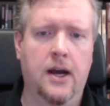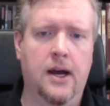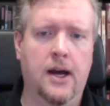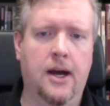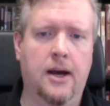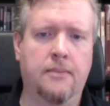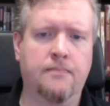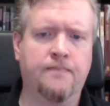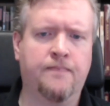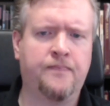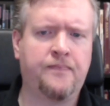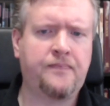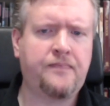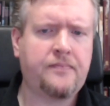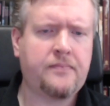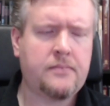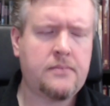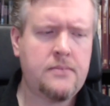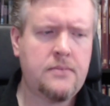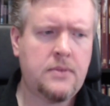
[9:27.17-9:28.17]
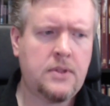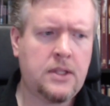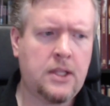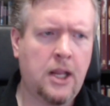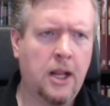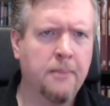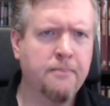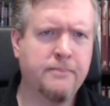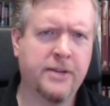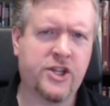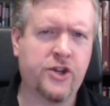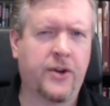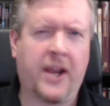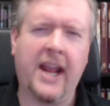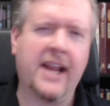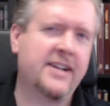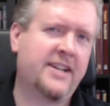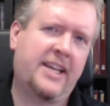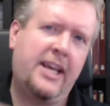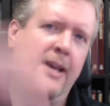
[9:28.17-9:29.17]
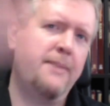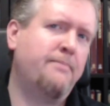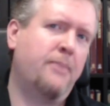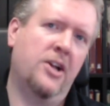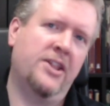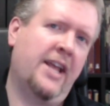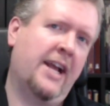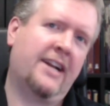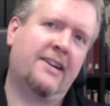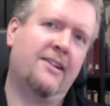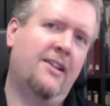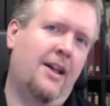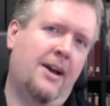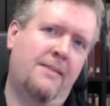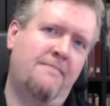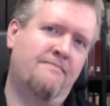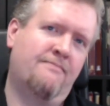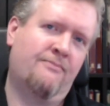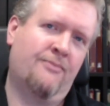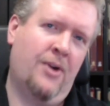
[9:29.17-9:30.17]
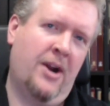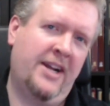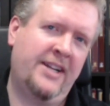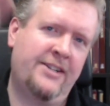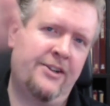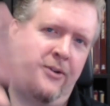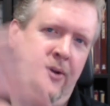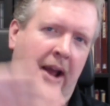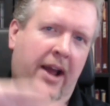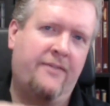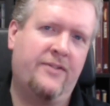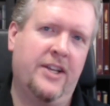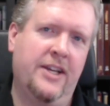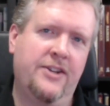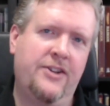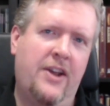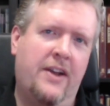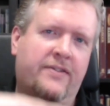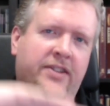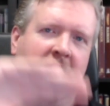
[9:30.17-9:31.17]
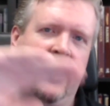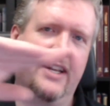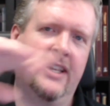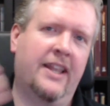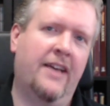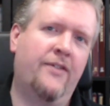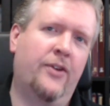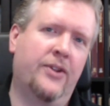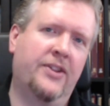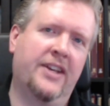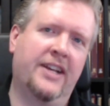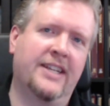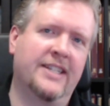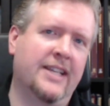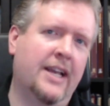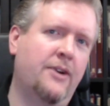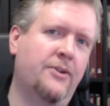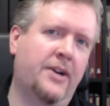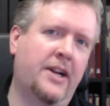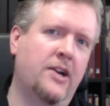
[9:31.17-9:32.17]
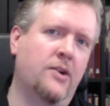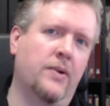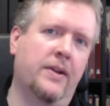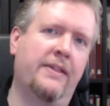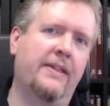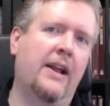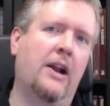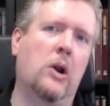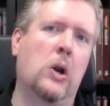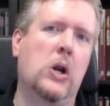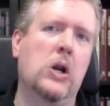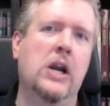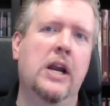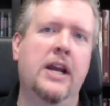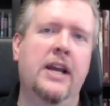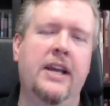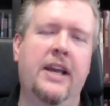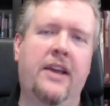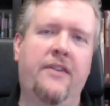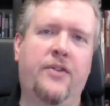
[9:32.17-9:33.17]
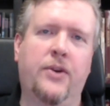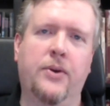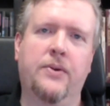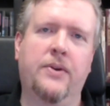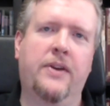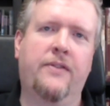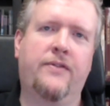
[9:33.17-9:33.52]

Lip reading: But you can't keep on that climb, right? You have to kind of level things out here and there. If you